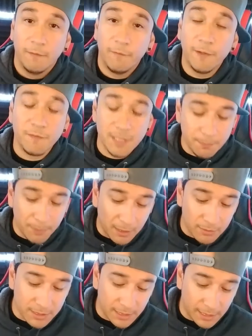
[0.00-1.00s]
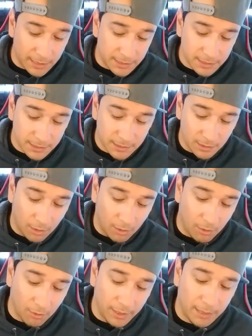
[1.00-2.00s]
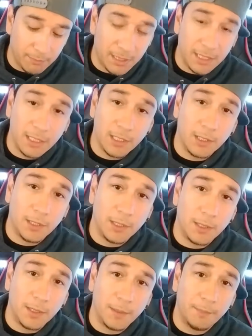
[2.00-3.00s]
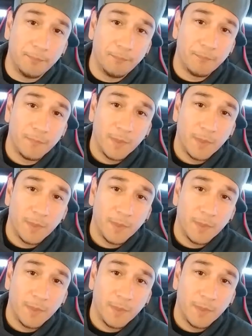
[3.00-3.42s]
15-pound test on a medium